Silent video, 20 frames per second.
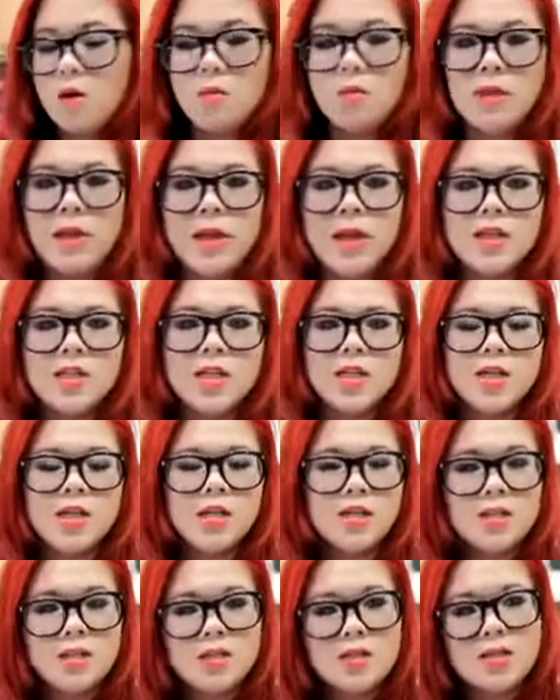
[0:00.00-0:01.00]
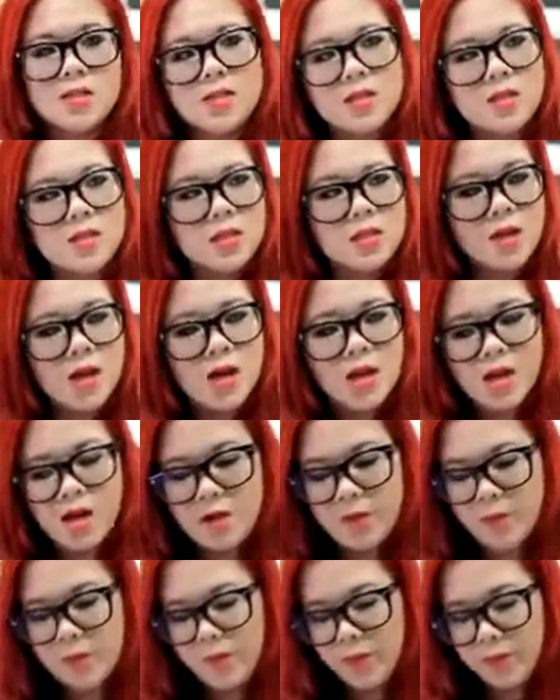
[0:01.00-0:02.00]
Blanching is
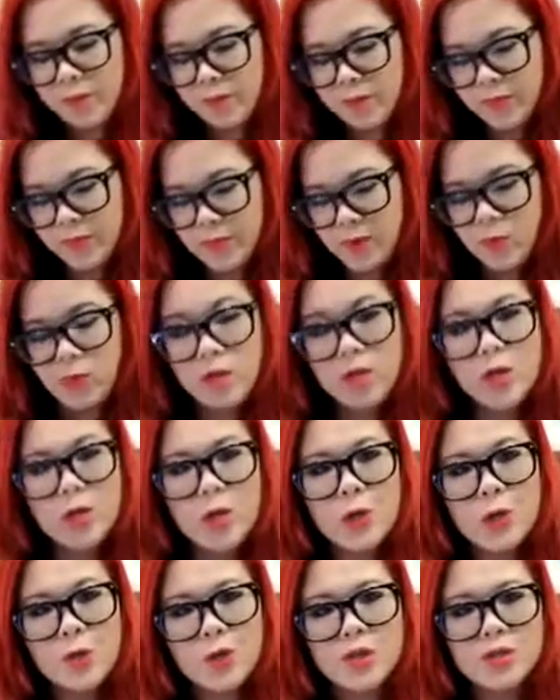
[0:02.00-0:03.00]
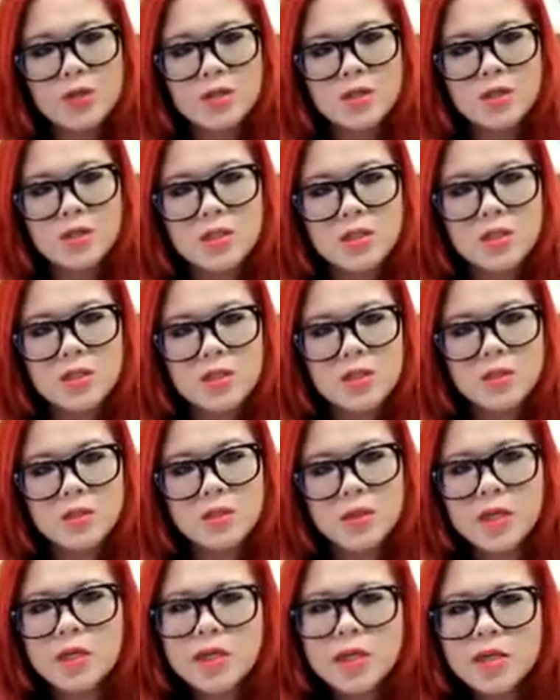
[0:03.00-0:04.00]
when you
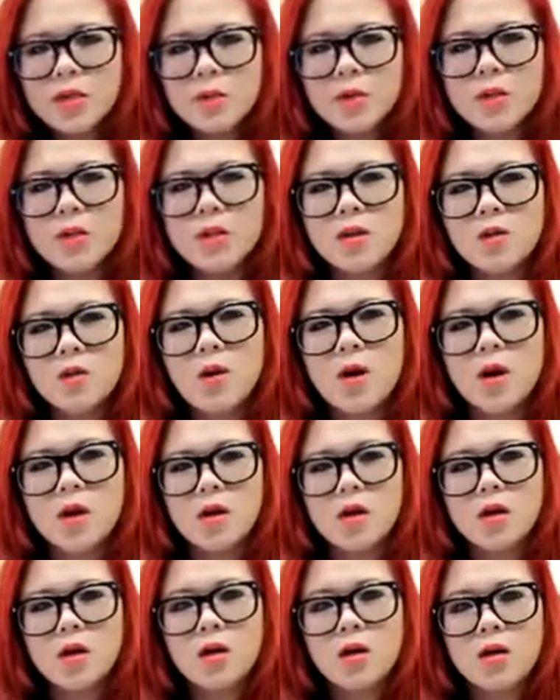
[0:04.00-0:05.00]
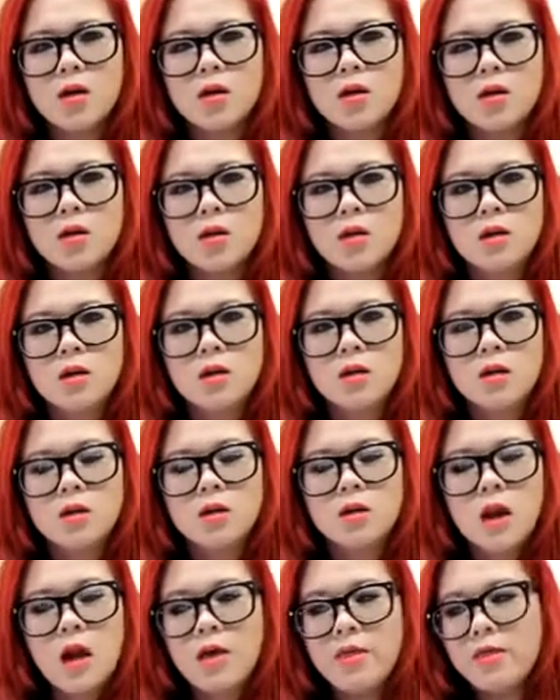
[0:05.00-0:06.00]
put it in the boiling water
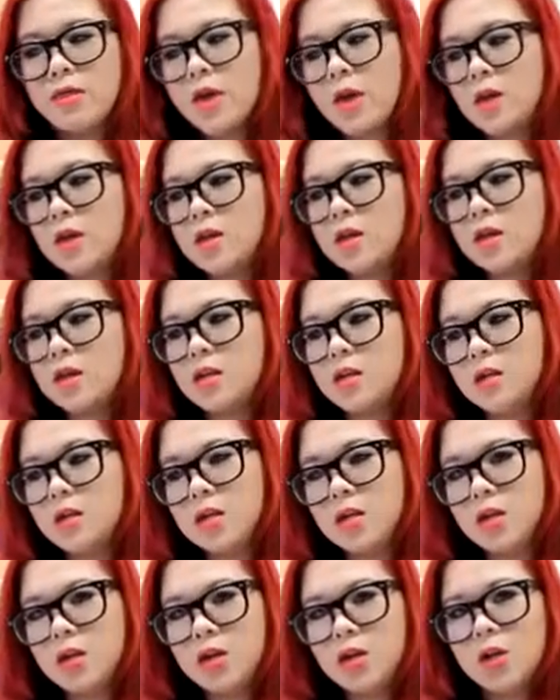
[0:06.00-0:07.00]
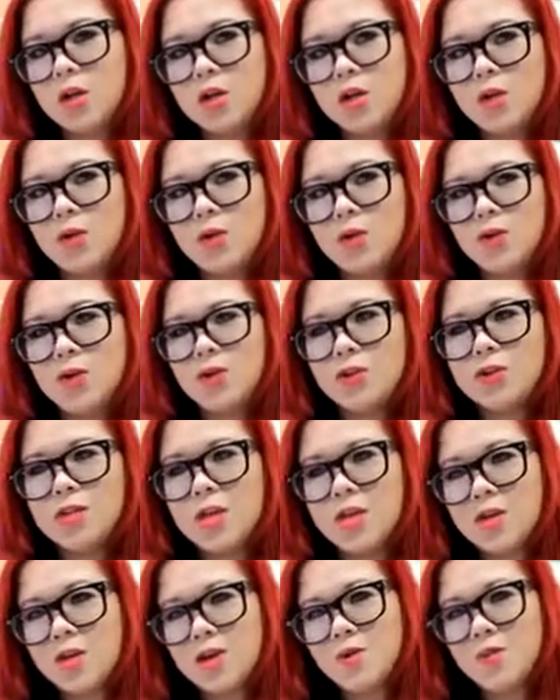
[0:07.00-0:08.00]
and then you
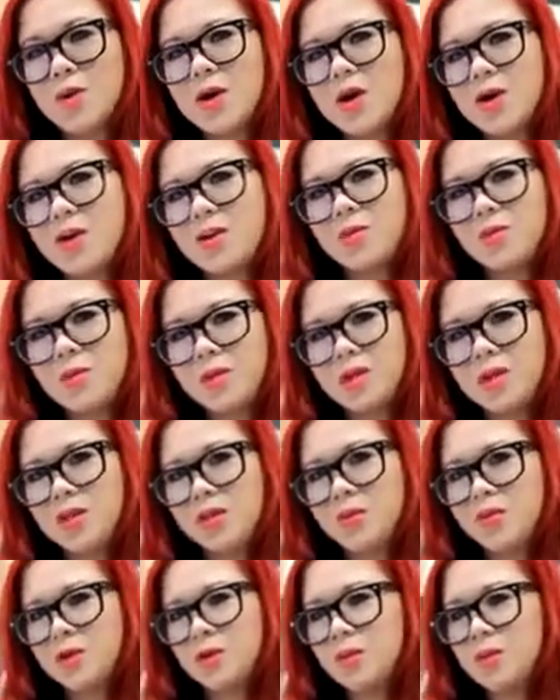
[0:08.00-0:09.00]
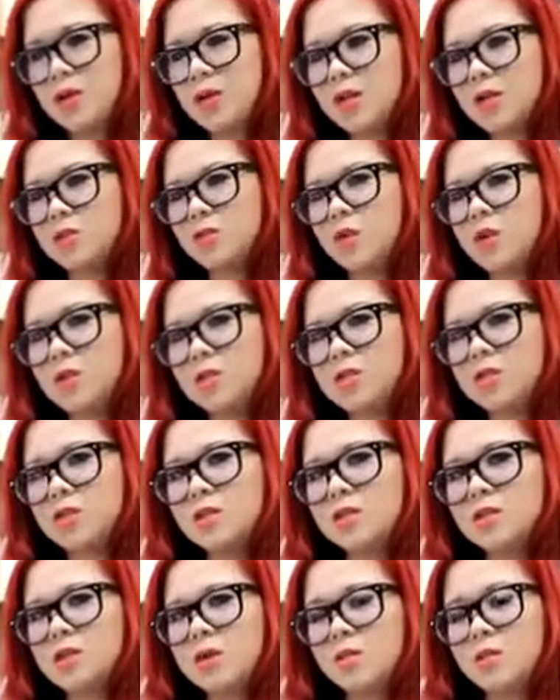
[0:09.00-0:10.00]
take them out and immediately put them in ice water so they
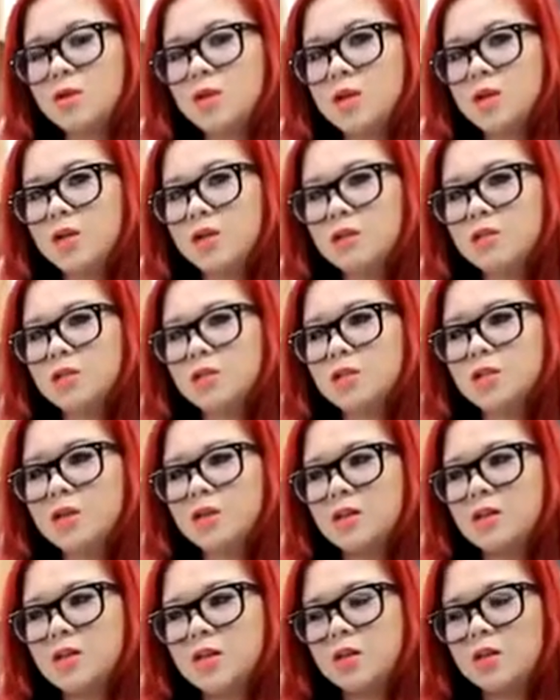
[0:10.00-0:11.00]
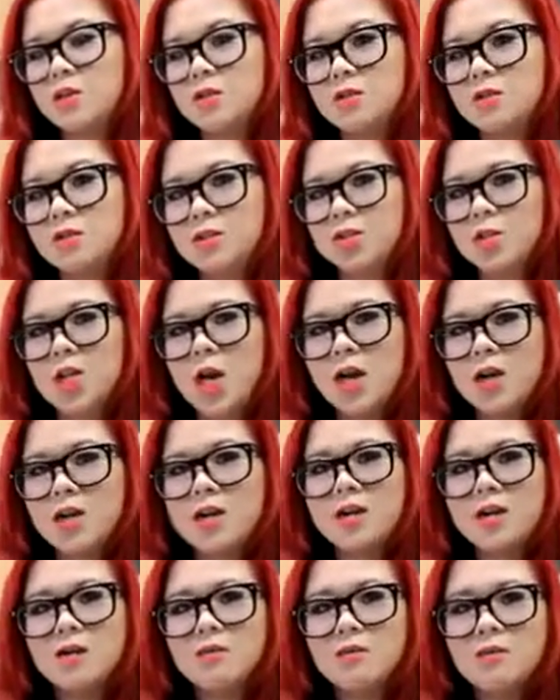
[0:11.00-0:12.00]
stop cooking. So it's kind of like you just
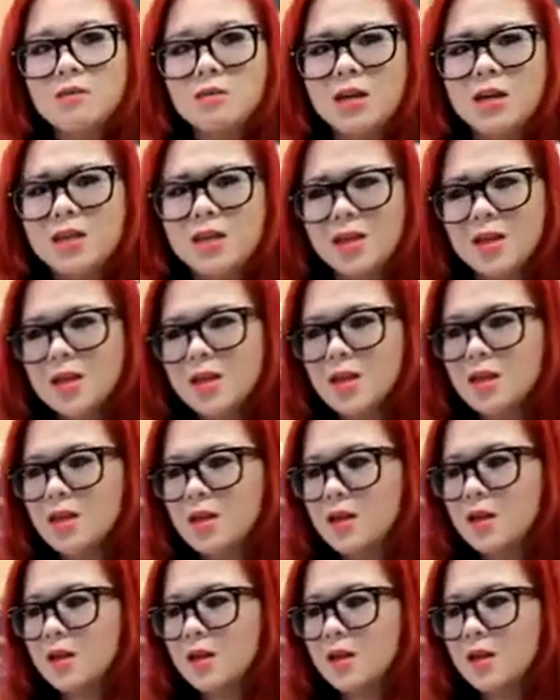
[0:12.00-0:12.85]
shocking them, I think.